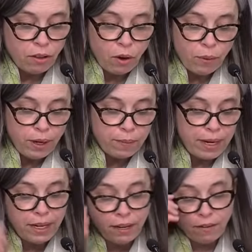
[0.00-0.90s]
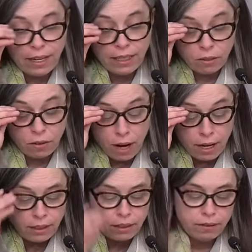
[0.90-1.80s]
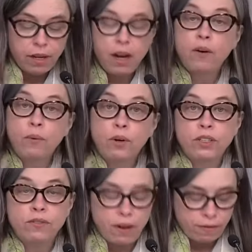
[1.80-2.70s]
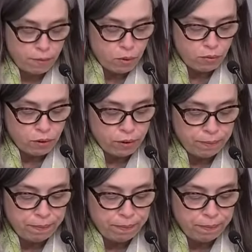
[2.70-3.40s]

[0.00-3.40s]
Although we are making great strides, our work is far from over.